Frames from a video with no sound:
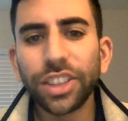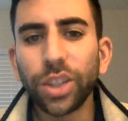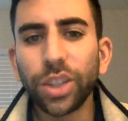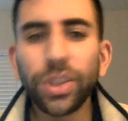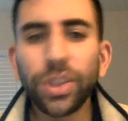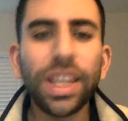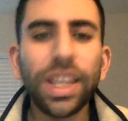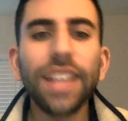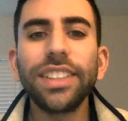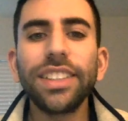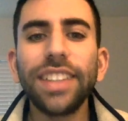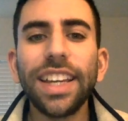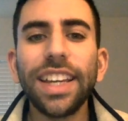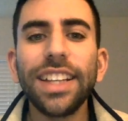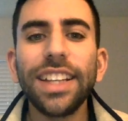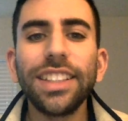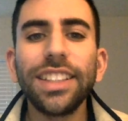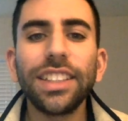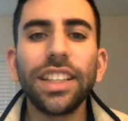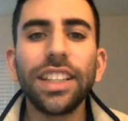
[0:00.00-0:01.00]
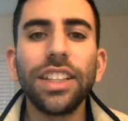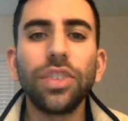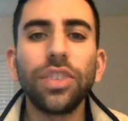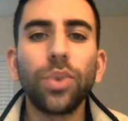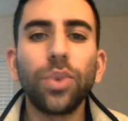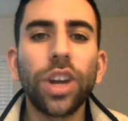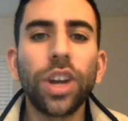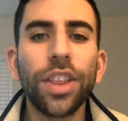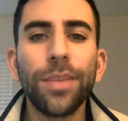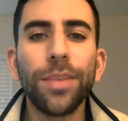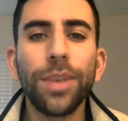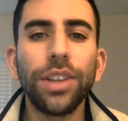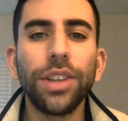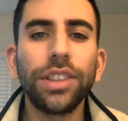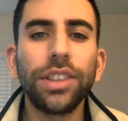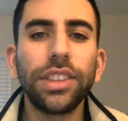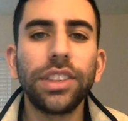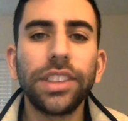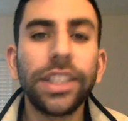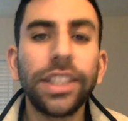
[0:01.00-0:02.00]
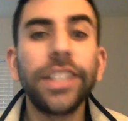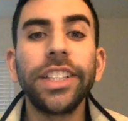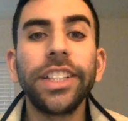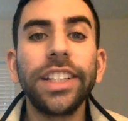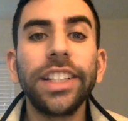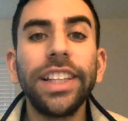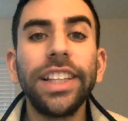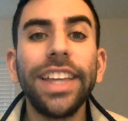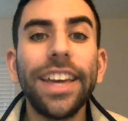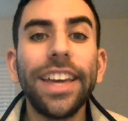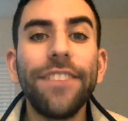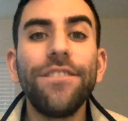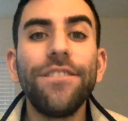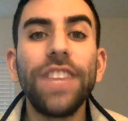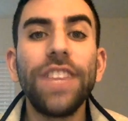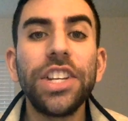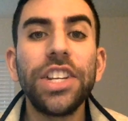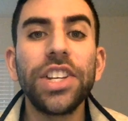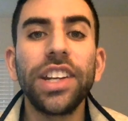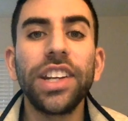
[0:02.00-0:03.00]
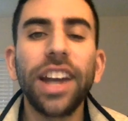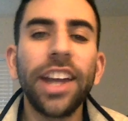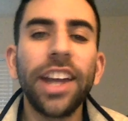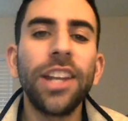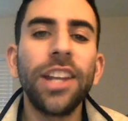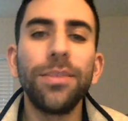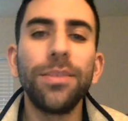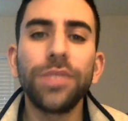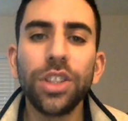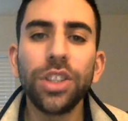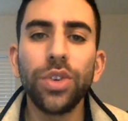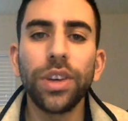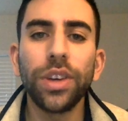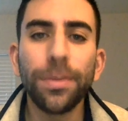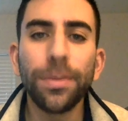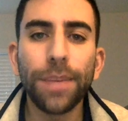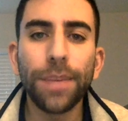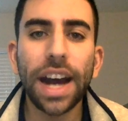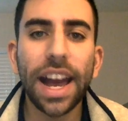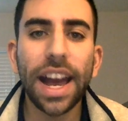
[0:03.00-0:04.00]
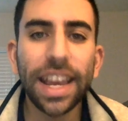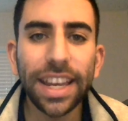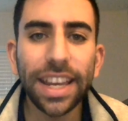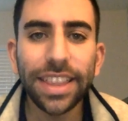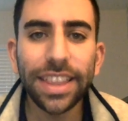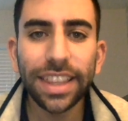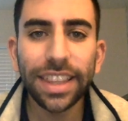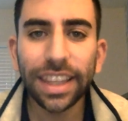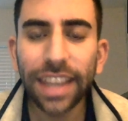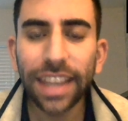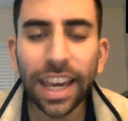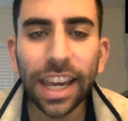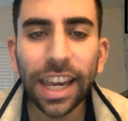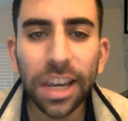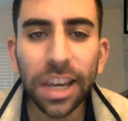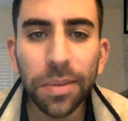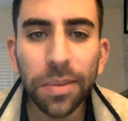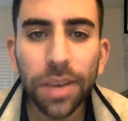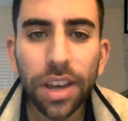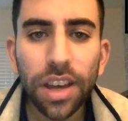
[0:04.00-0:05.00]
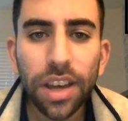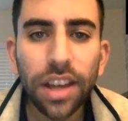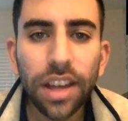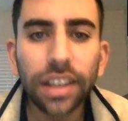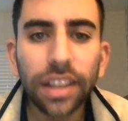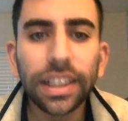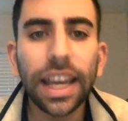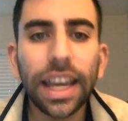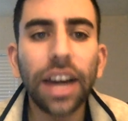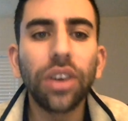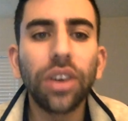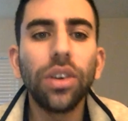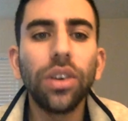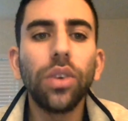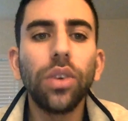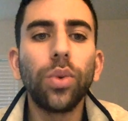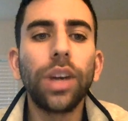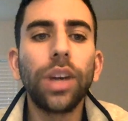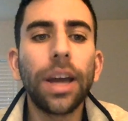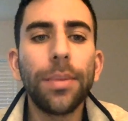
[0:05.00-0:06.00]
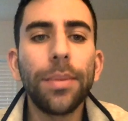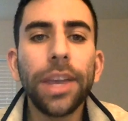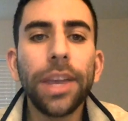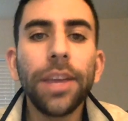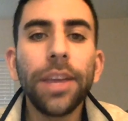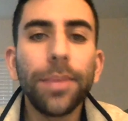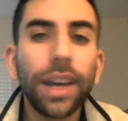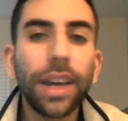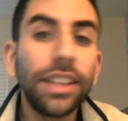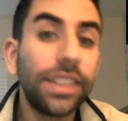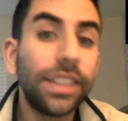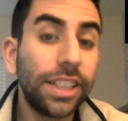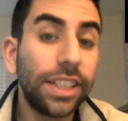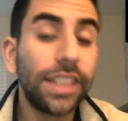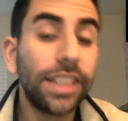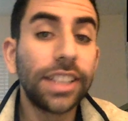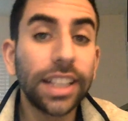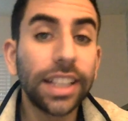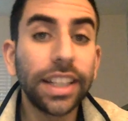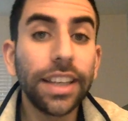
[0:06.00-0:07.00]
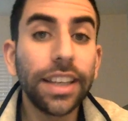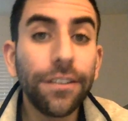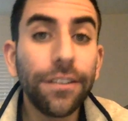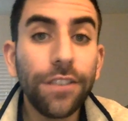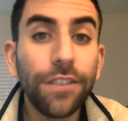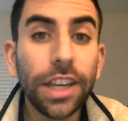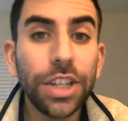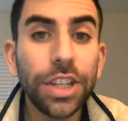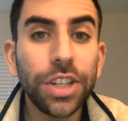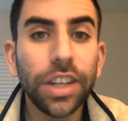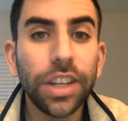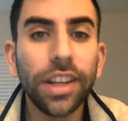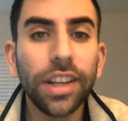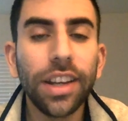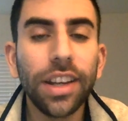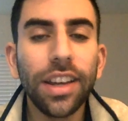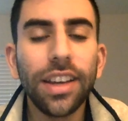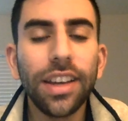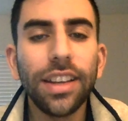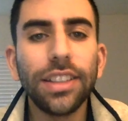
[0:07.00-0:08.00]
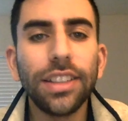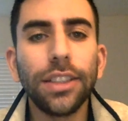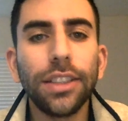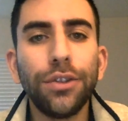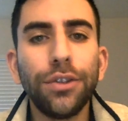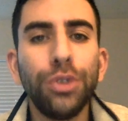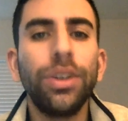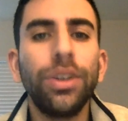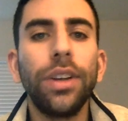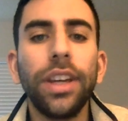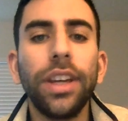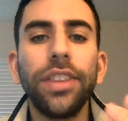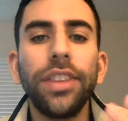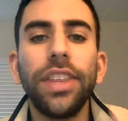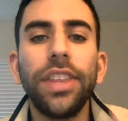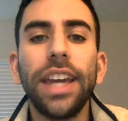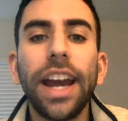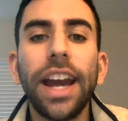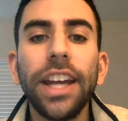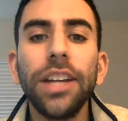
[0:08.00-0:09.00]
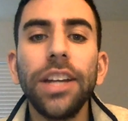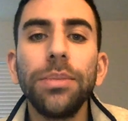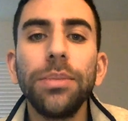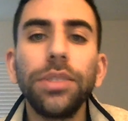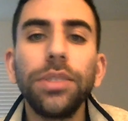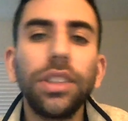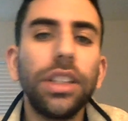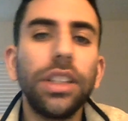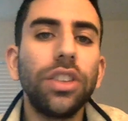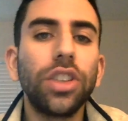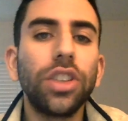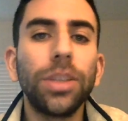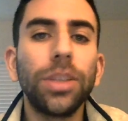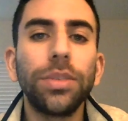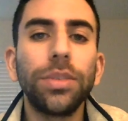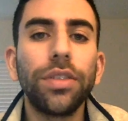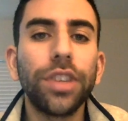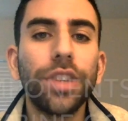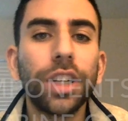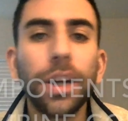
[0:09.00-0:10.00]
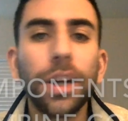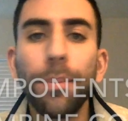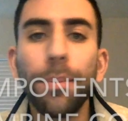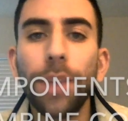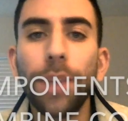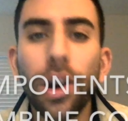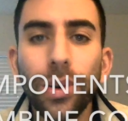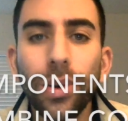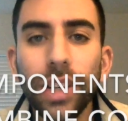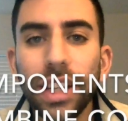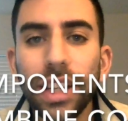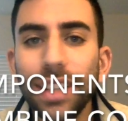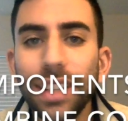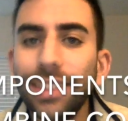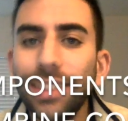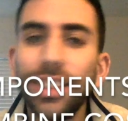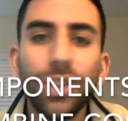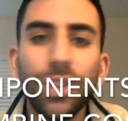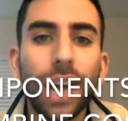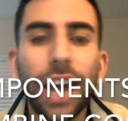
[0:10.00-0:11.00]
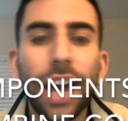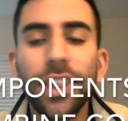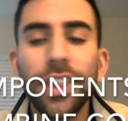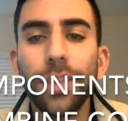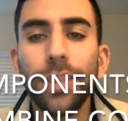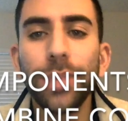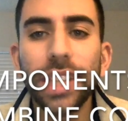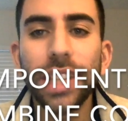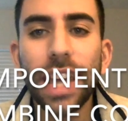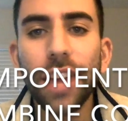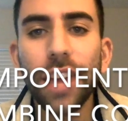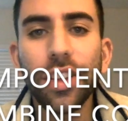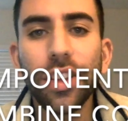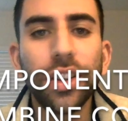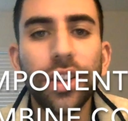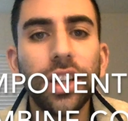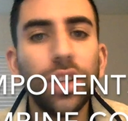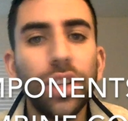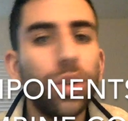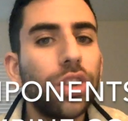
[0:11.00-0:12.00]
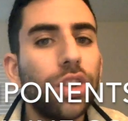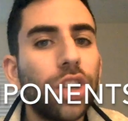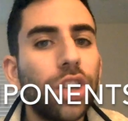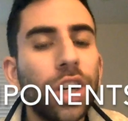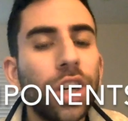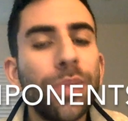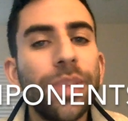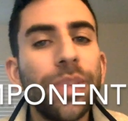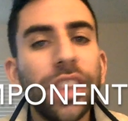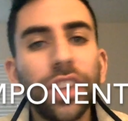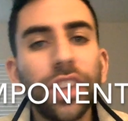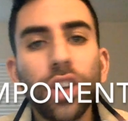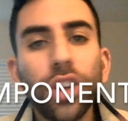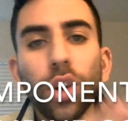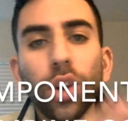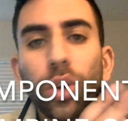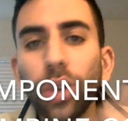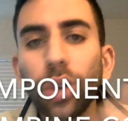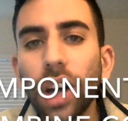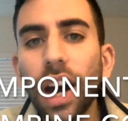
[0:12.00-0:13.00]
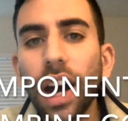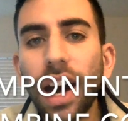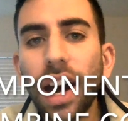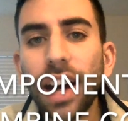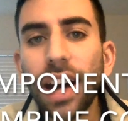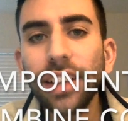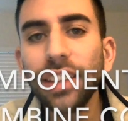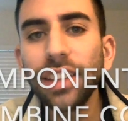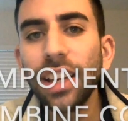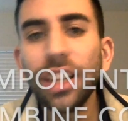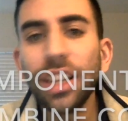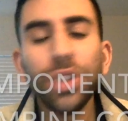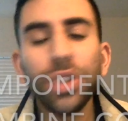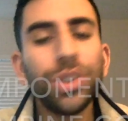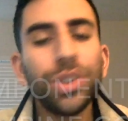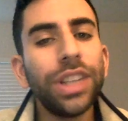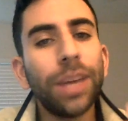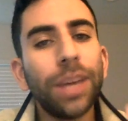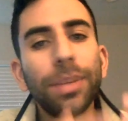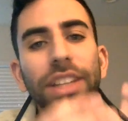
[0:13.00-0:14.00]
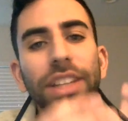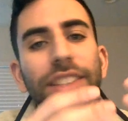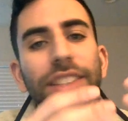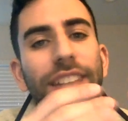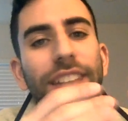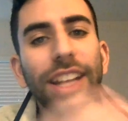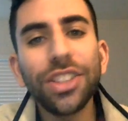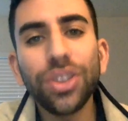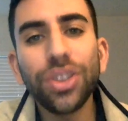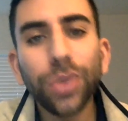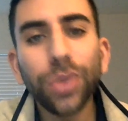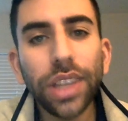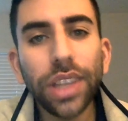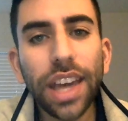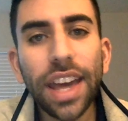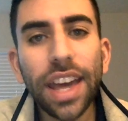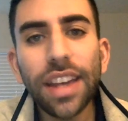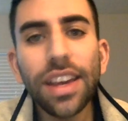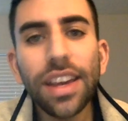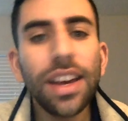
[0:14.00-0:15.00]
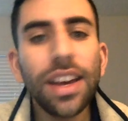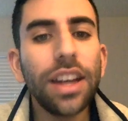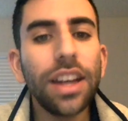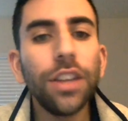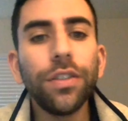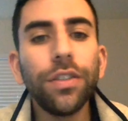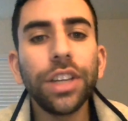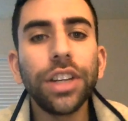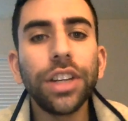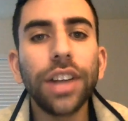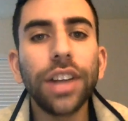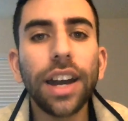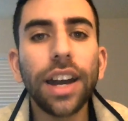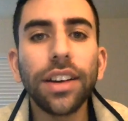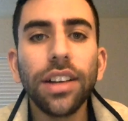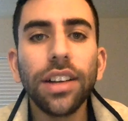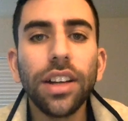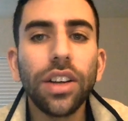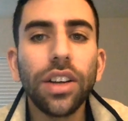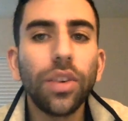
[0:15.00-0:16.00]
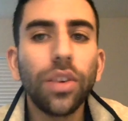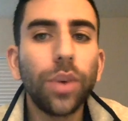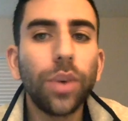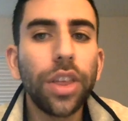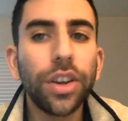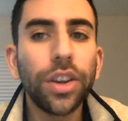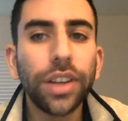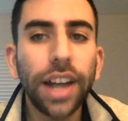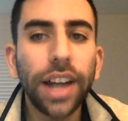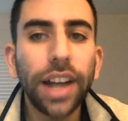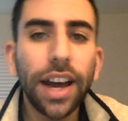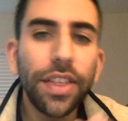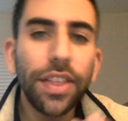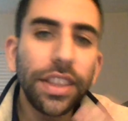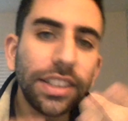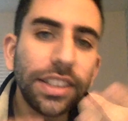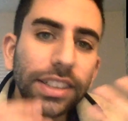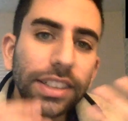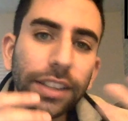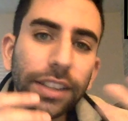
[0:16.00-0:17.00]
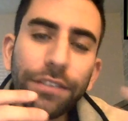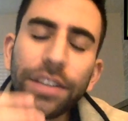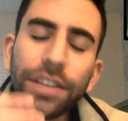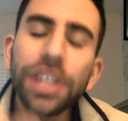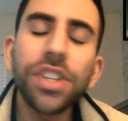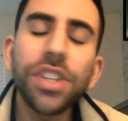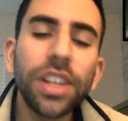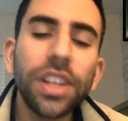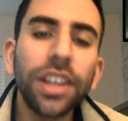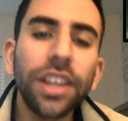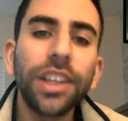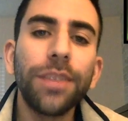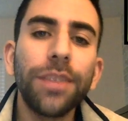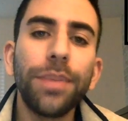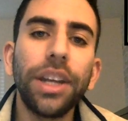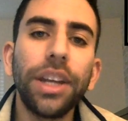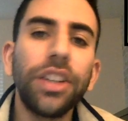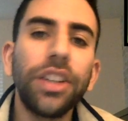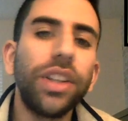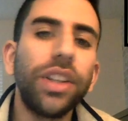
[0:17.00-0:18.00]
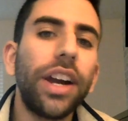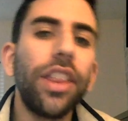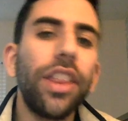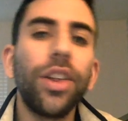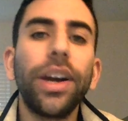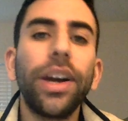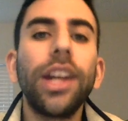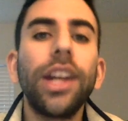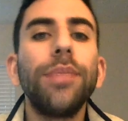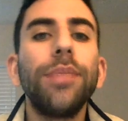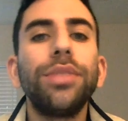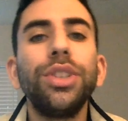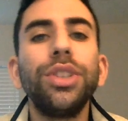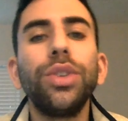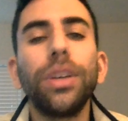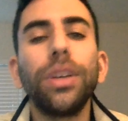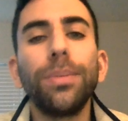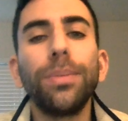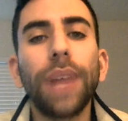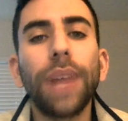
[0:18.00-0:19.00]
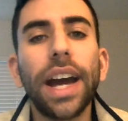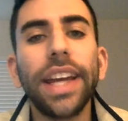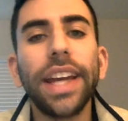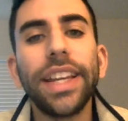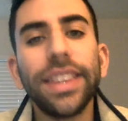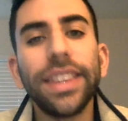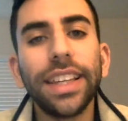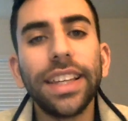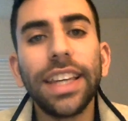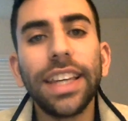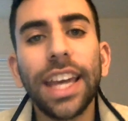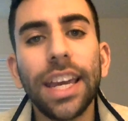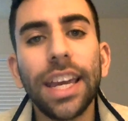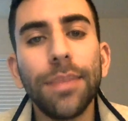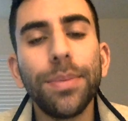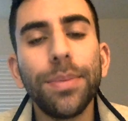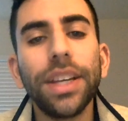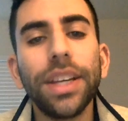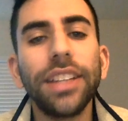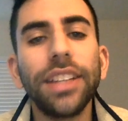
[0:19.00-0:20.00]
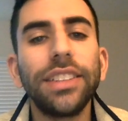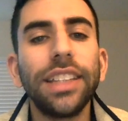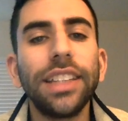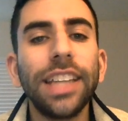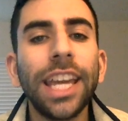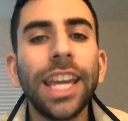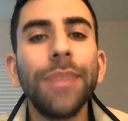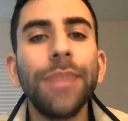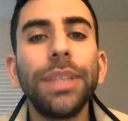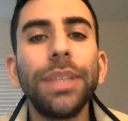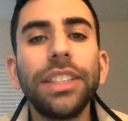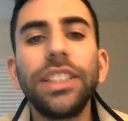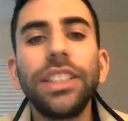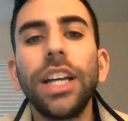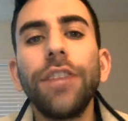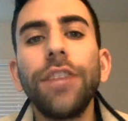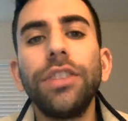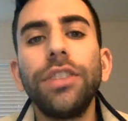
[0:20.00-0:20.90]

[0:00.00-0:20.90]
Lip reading: So Death's Dance is one of the most statistically efficient items you can buy in the game. Now, what I mean by statistically efficient is if you take the items in terms of their components, you add them together and you determine the total cost, you see how many stats you get, you figure out whether or not this is efficient compared to other items you can buy in the game, because the game itself